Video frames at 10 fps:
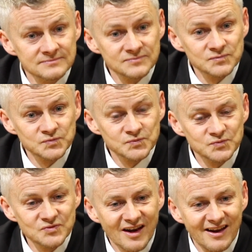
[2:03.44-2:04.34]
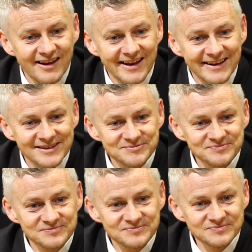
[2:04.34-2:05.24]
Because sometimes it
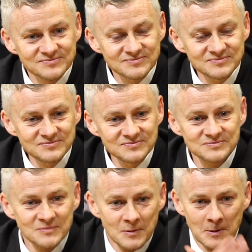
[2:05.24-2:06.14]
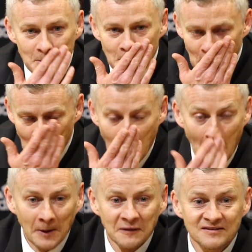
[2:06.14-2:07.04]
looks as though he's not playing very well at
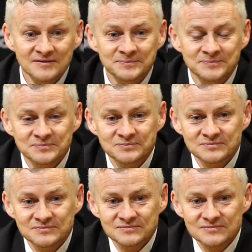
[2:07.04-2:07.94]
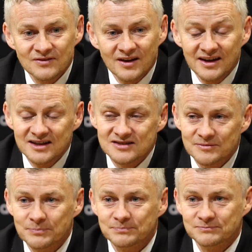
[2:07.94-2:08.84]
all. he is
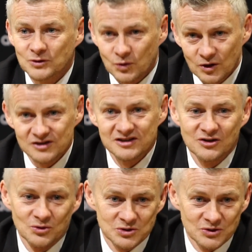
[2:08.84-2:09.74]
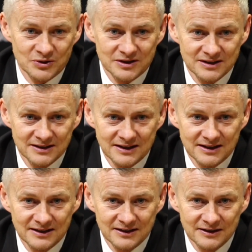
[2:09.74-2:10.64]
a quality goalscorer.
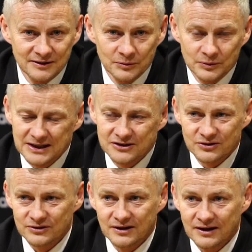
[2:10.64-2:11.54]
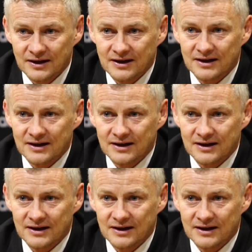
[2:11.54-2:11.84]
Uh, we need to.